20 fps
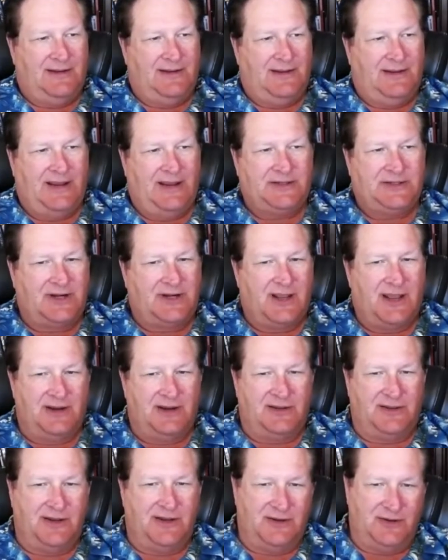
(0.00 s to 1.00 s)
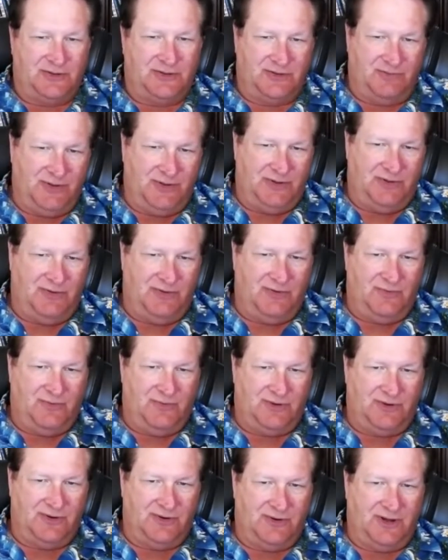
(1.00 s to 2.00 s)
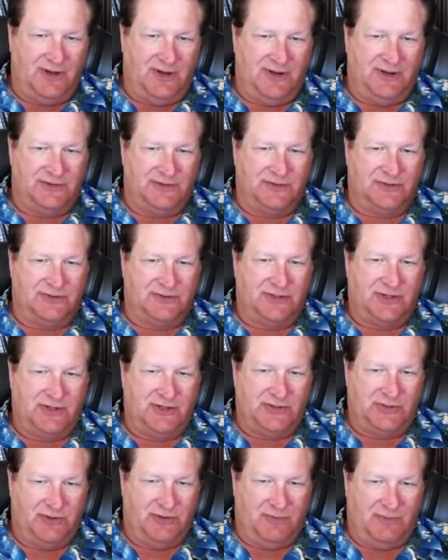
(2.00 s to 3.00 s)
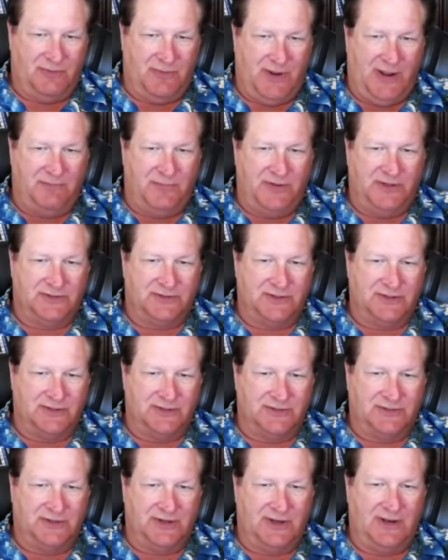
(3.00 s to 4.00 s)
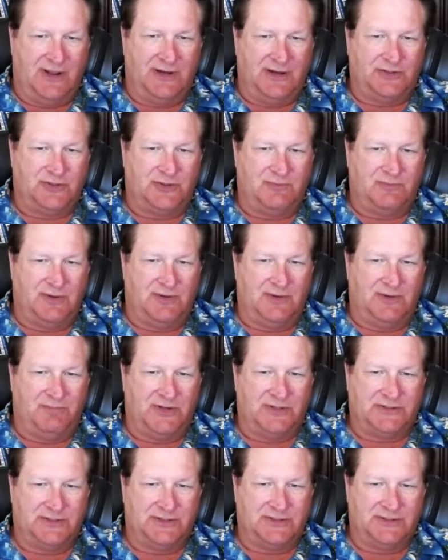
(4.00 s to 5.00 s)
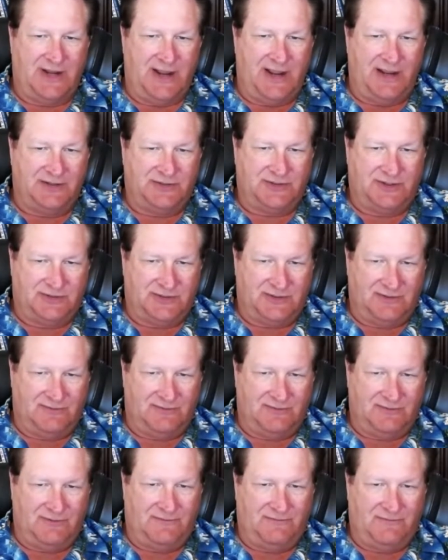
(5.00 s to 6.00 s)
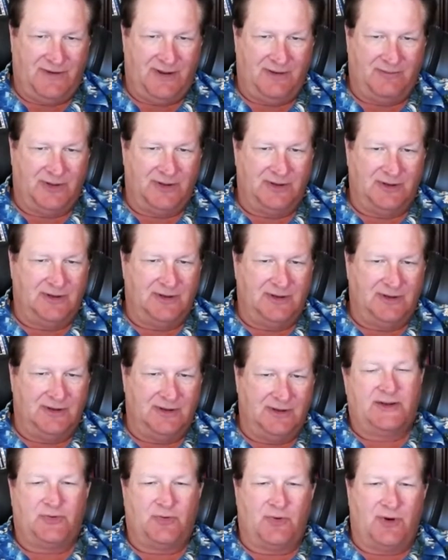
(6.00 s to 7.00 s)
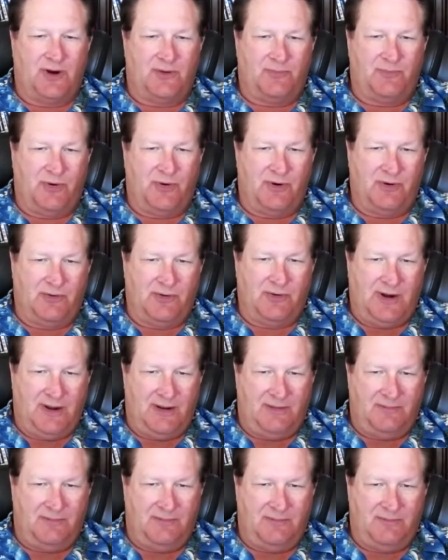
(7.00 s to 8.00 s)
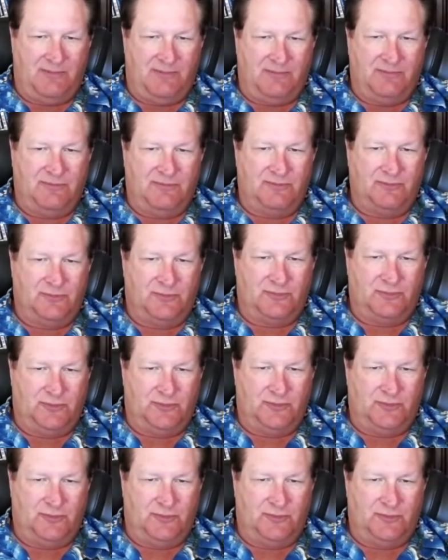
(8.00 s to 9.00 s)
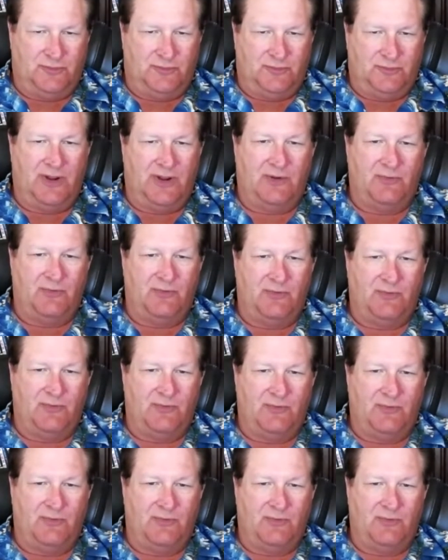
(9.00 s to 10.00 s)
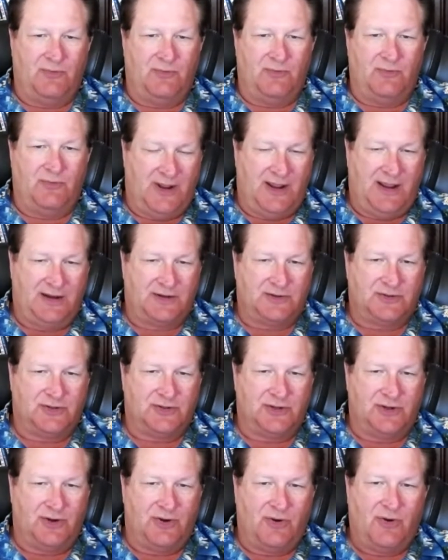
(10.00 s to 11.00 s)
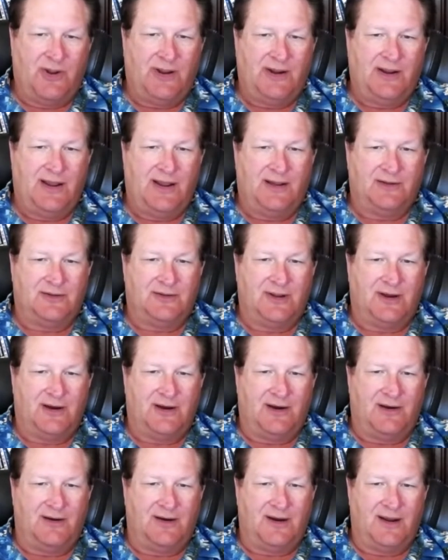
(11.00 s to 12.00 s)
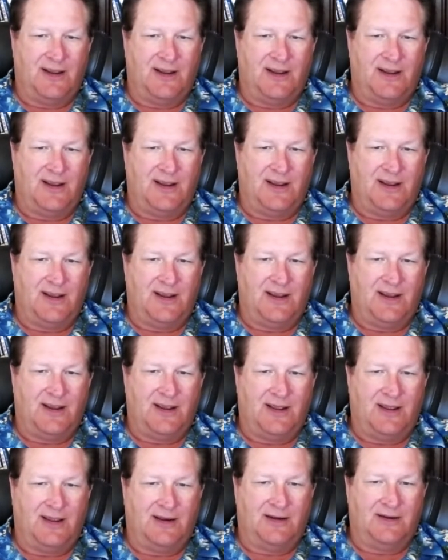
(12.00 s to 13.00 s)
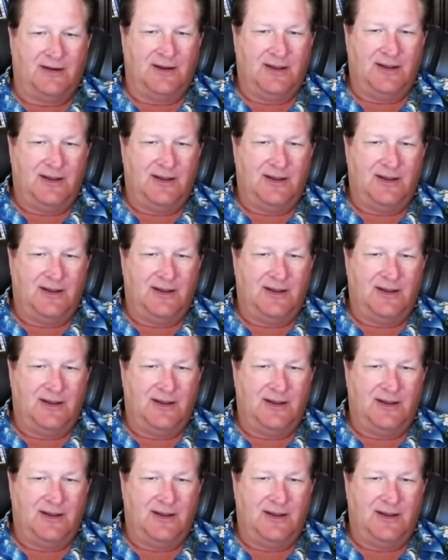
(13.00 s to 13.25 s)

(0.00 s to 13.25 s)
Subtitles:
that's the kind of thing you should be doing with your kids, is teaching them about business, and they should be business assets of your family. That's what our program shows you how to do. And we show you how to do it by actually going out there and